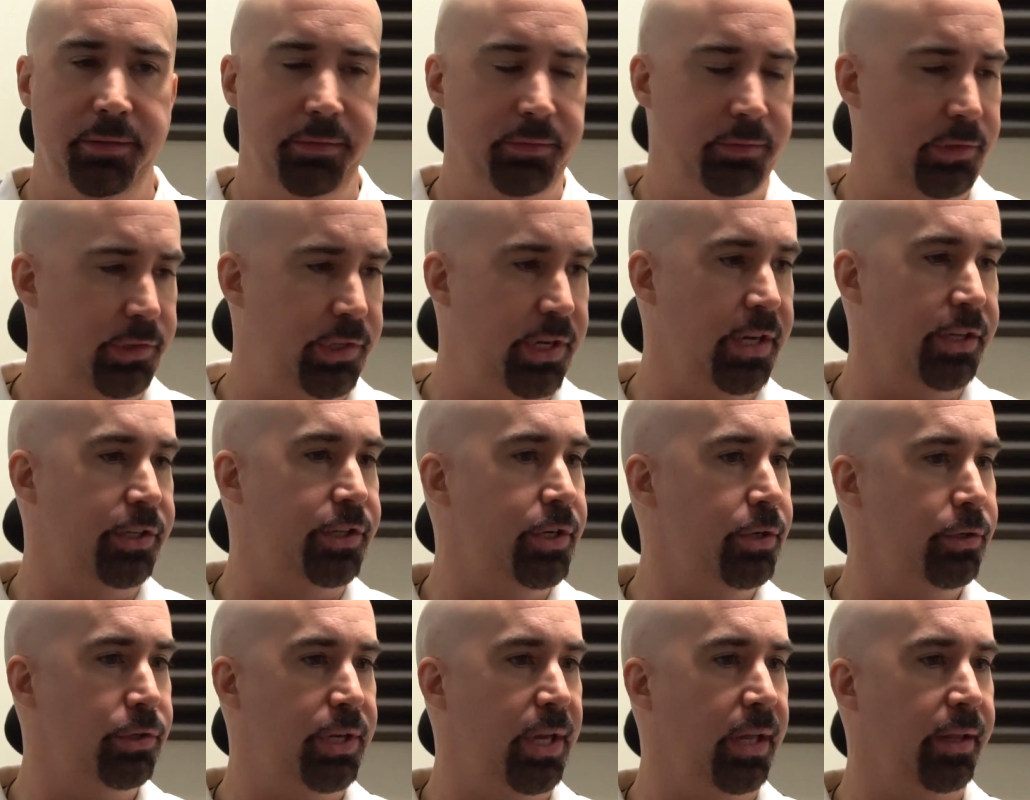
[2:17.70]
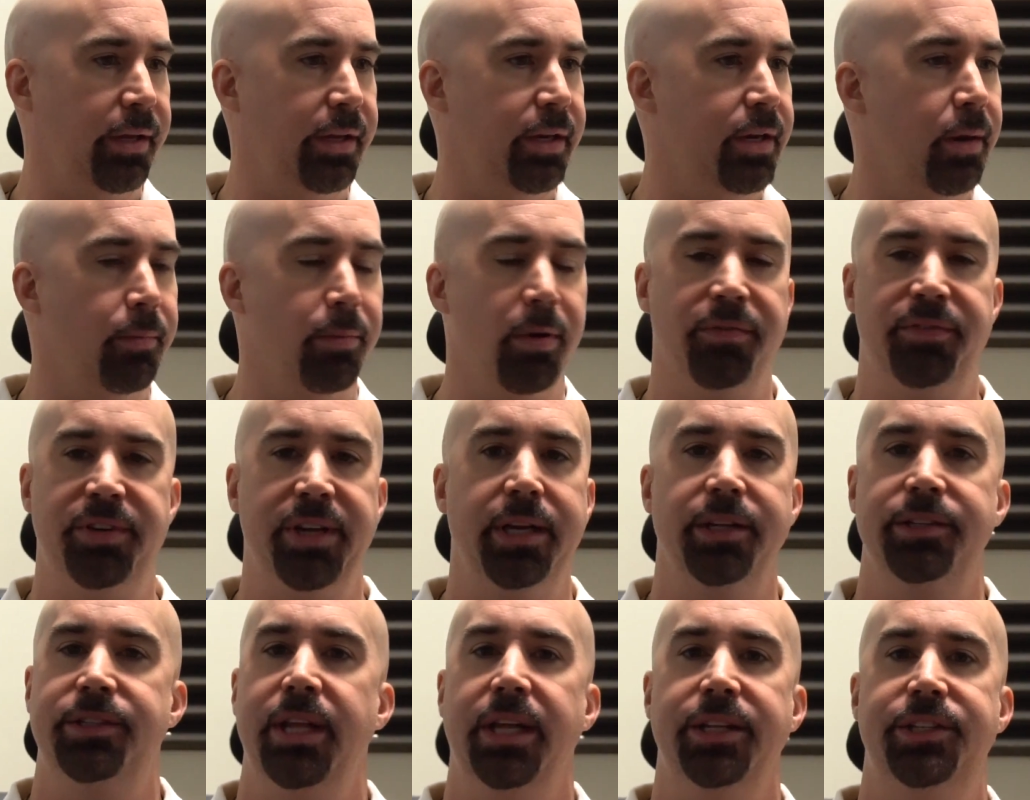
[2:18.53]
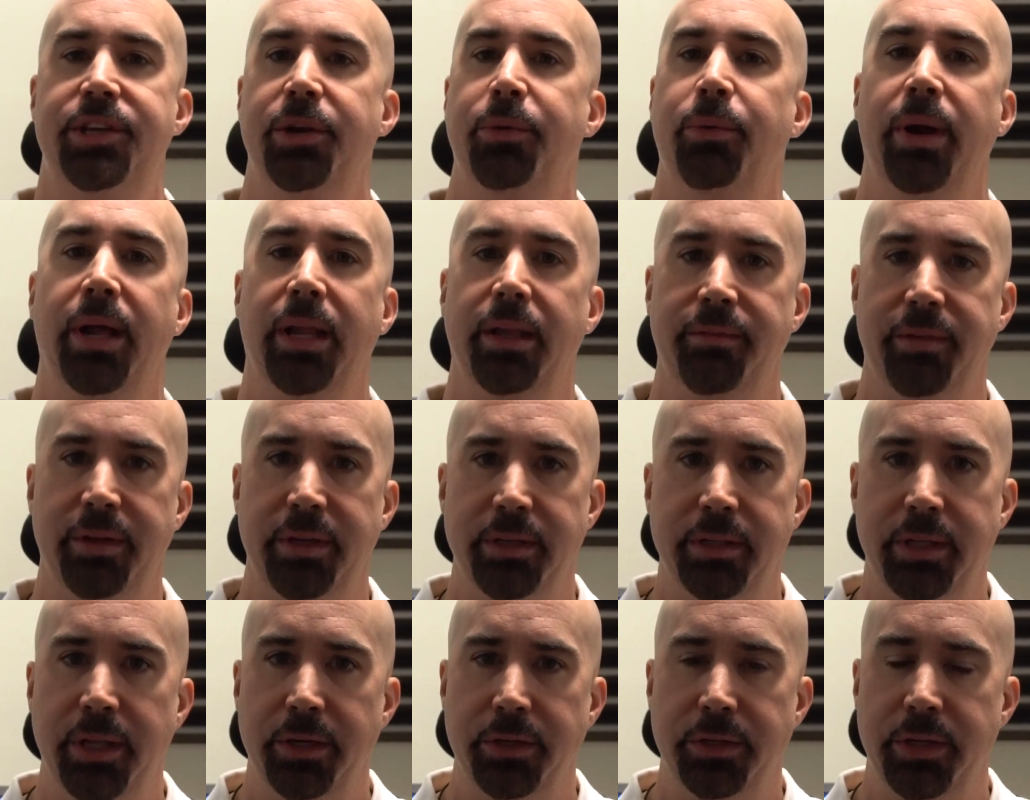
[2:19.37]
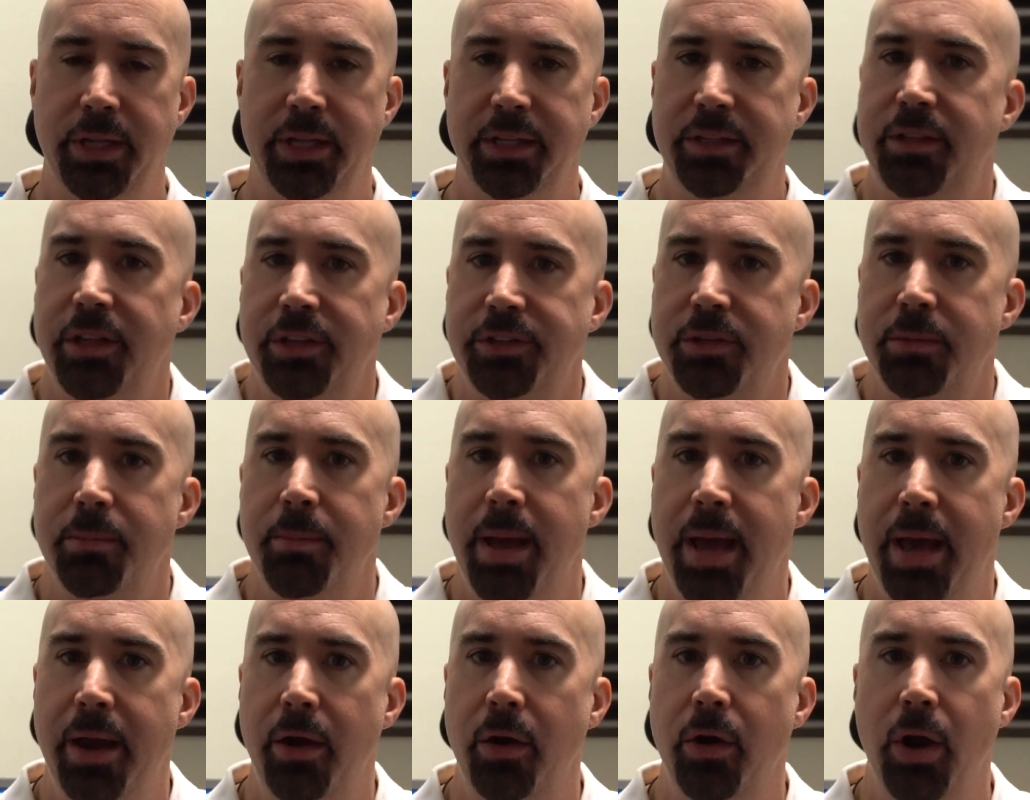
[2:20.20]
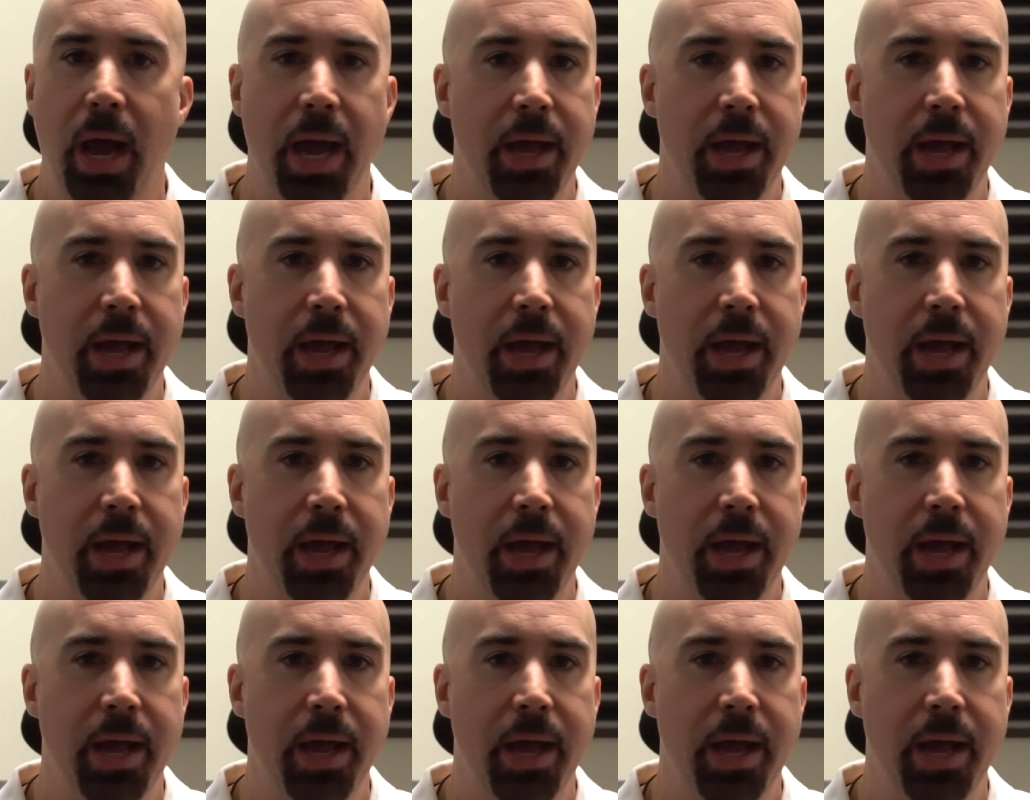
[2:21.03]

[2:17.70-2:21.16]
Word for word: CSU selling a number of tickets, that's irrelevant. It doesn't matter.